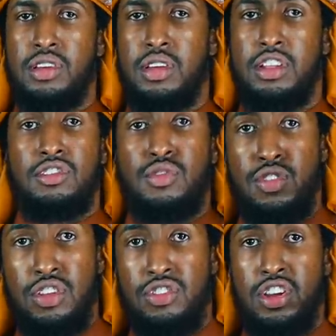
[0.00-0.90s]
Doesn't
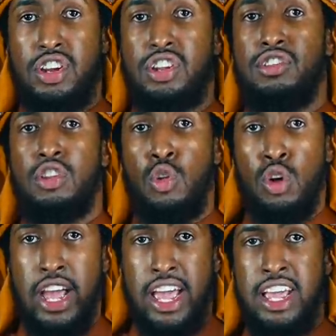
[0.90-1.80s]
research, doesn't
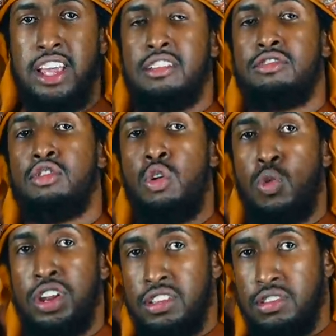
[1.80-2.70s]
look at it, doesn't know
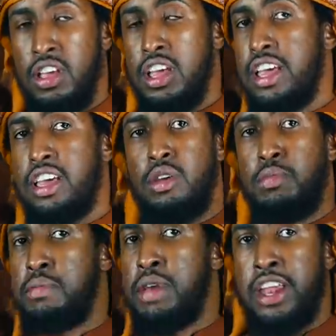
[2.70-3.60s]
what it is. It could
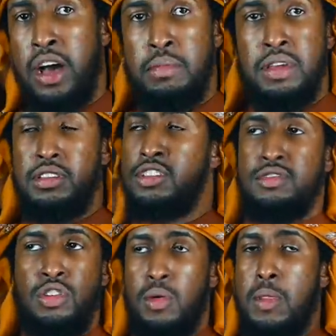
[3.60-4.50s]
be made up. It, just
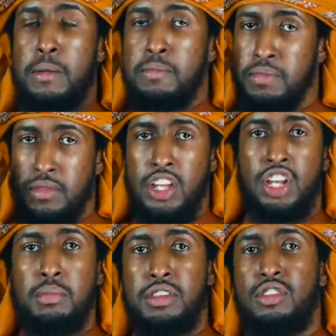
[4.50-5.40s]
no. He
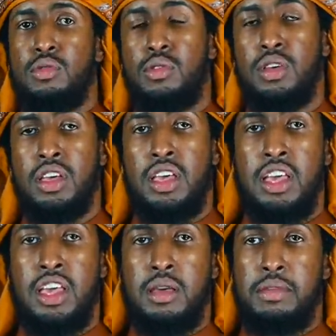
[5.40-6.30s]
jumps into it
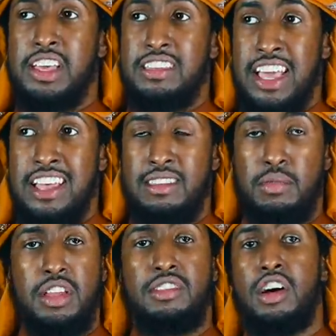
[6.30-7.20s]
because he has
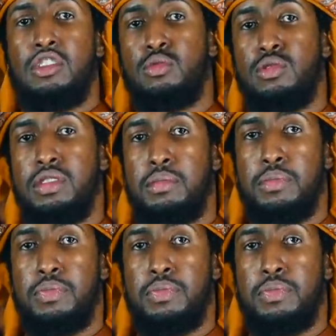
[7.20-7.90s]
something in his heart towards him.